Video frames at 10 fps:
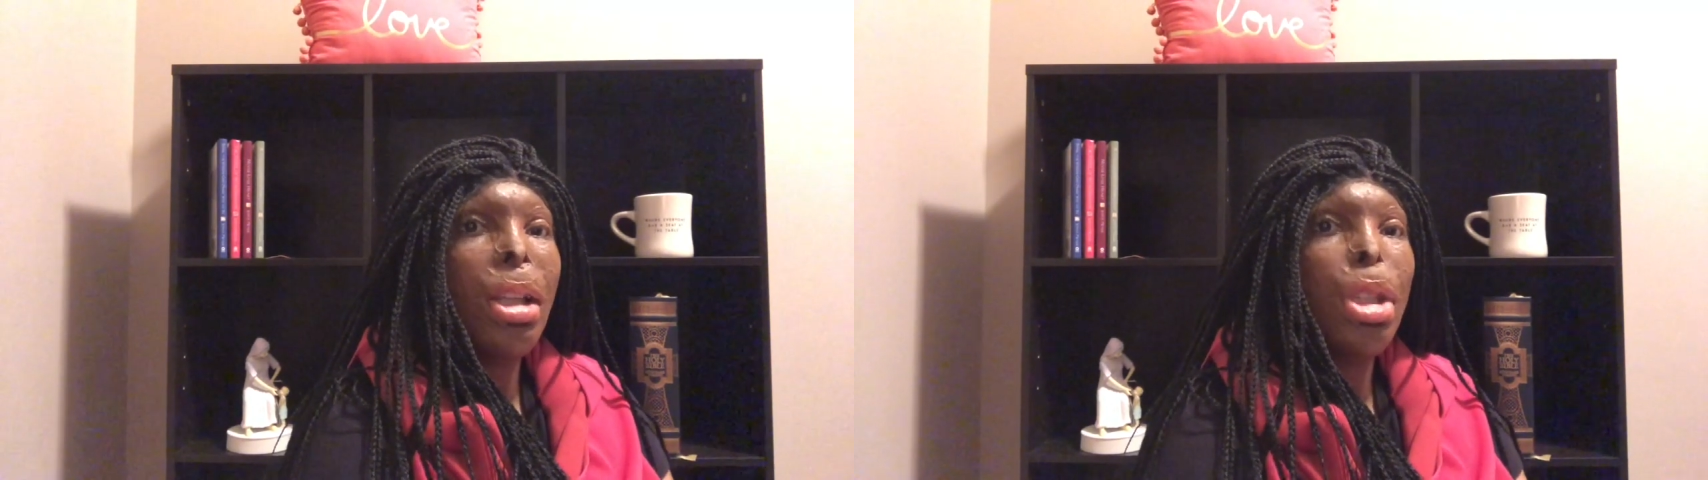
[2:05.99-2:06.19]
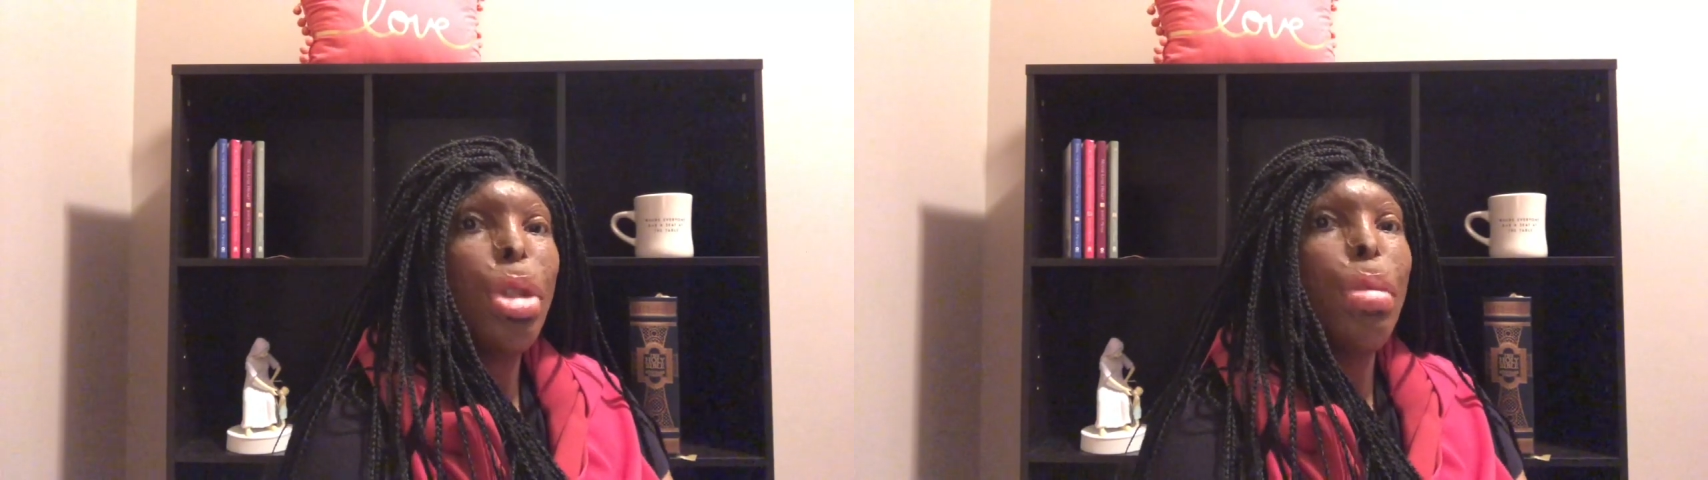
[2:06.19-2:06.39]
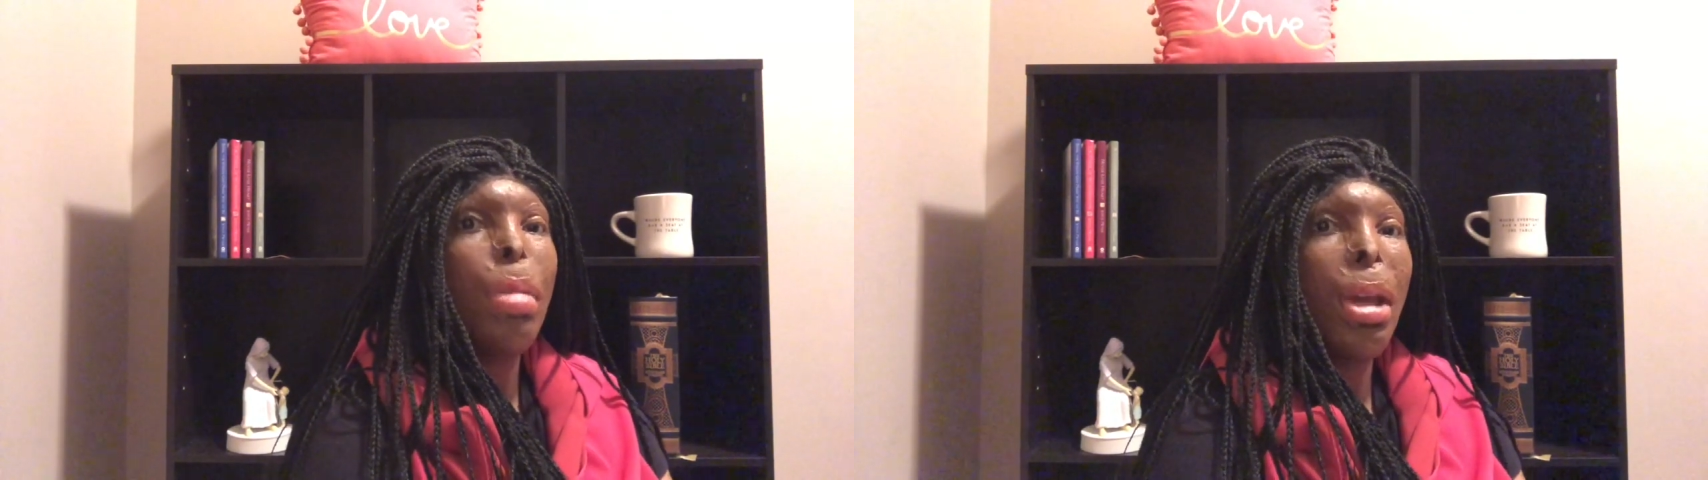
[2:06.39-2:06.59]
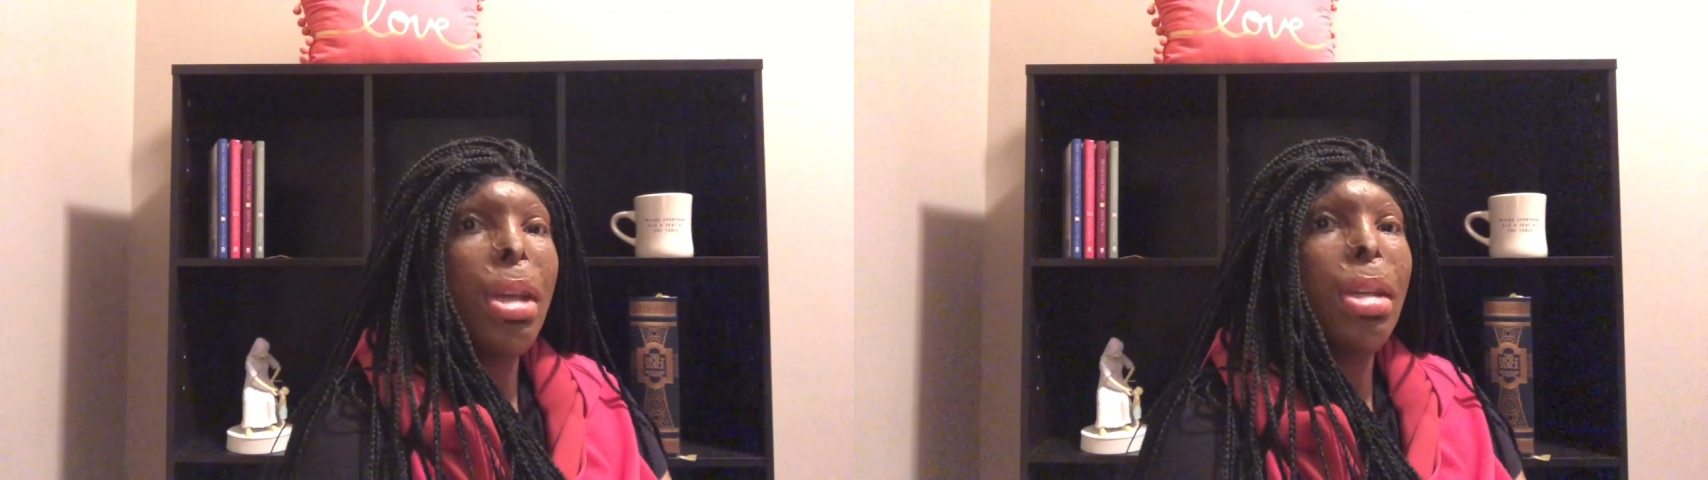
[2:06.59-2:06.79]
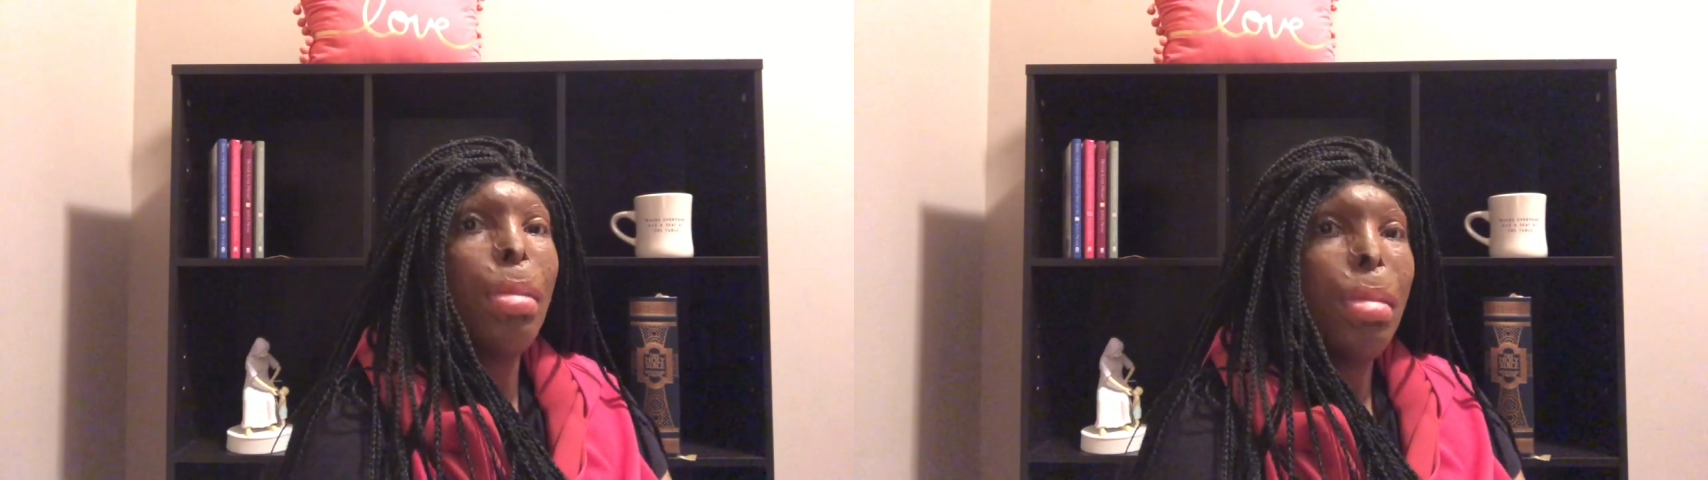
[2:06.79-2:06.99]
and to
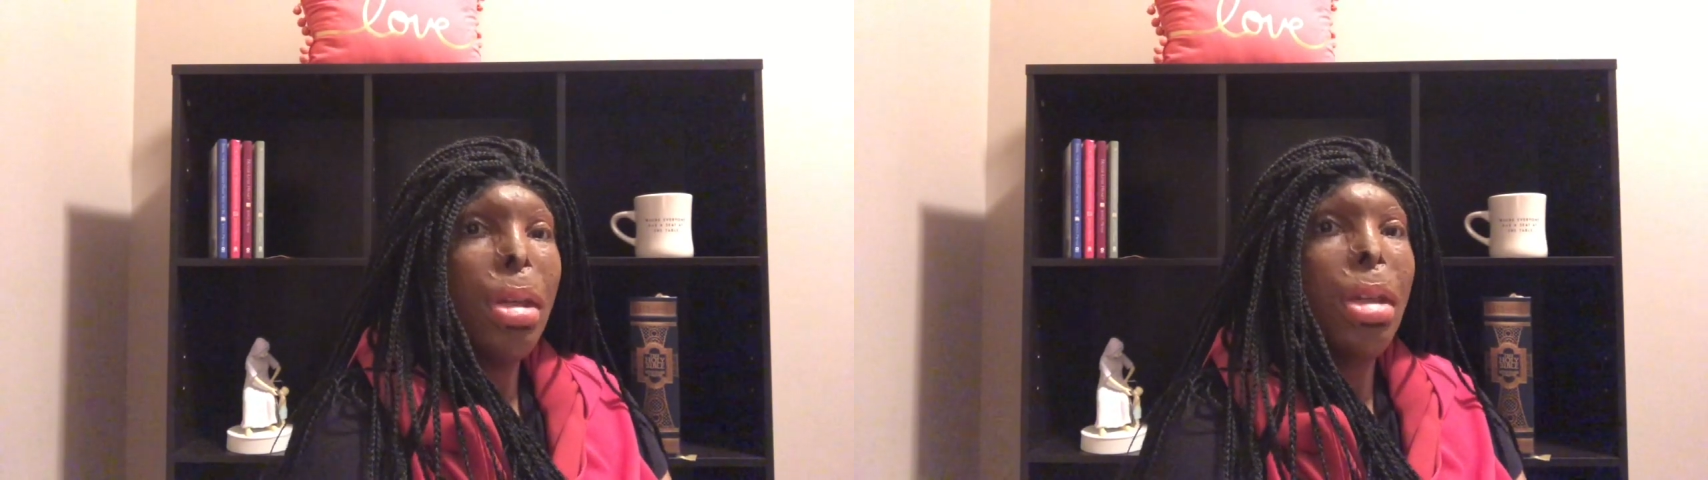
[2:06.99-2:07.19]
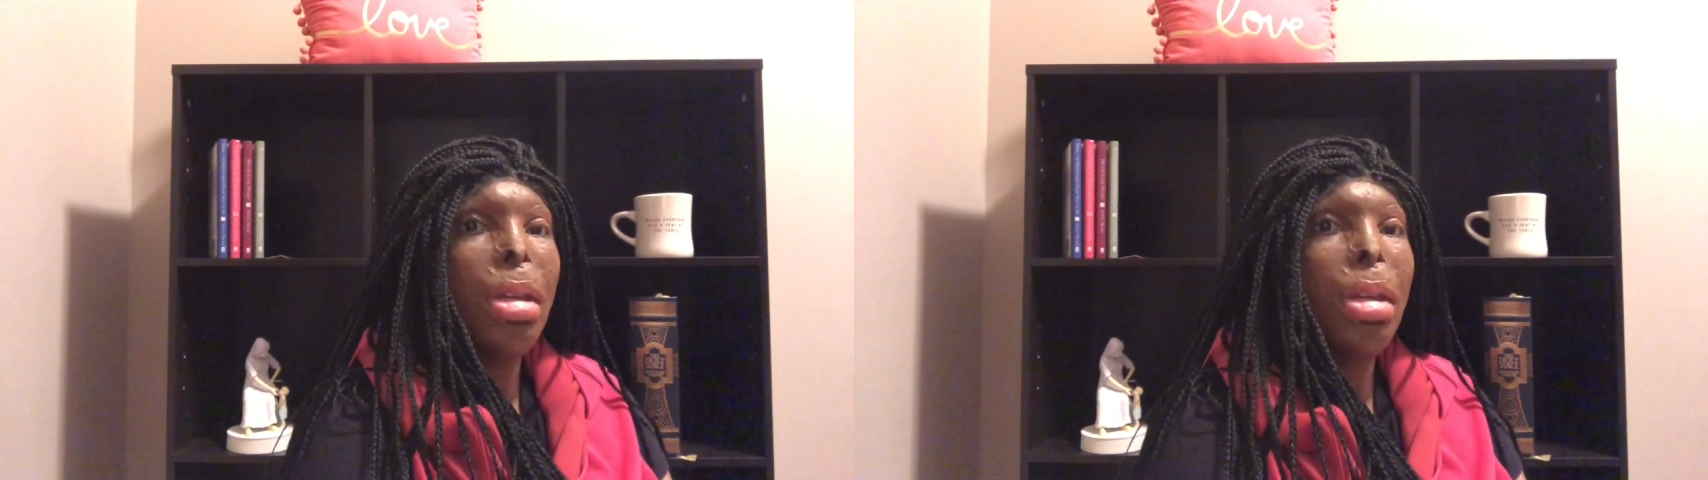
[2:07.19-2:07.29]
make me